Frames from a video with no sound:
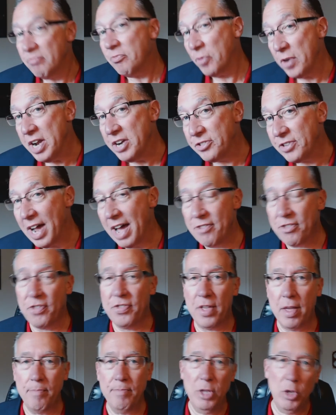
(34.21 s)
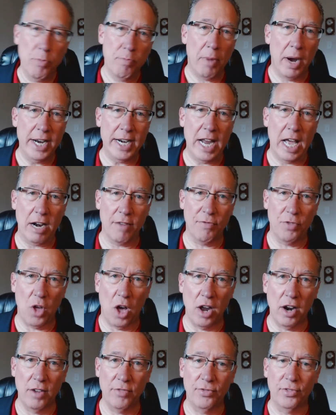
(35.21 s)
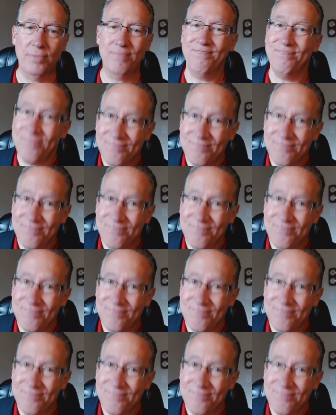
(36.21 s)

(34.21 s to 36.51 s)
franchises that you might not have thought of,